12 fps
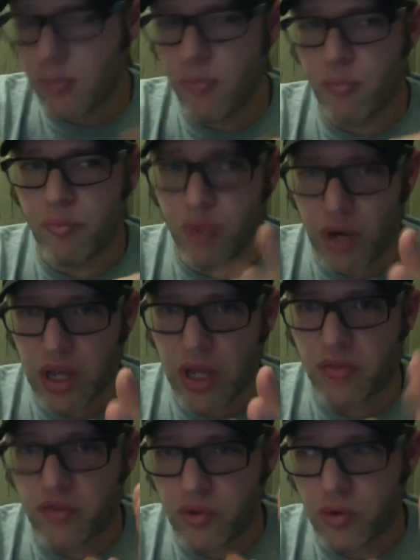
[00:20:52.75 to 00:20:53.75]
Bringing
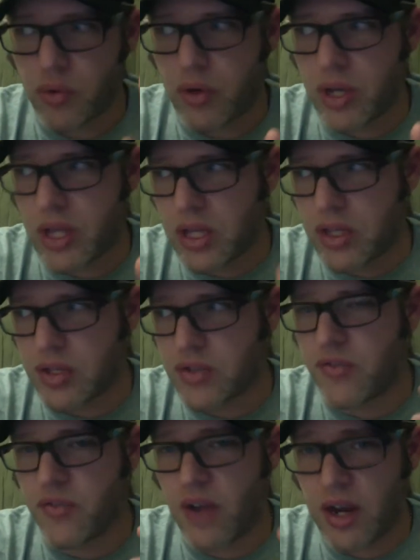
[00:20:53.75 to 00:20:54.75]
food is
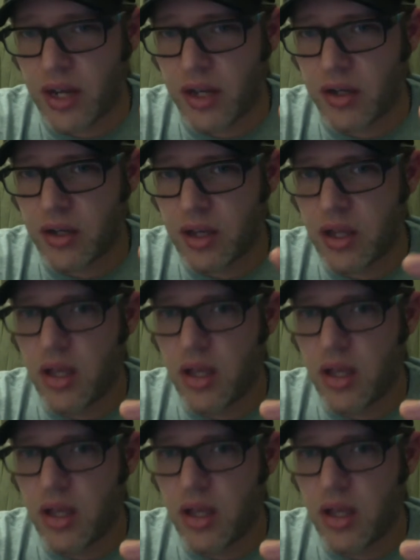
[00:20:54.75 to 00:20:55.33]
finite.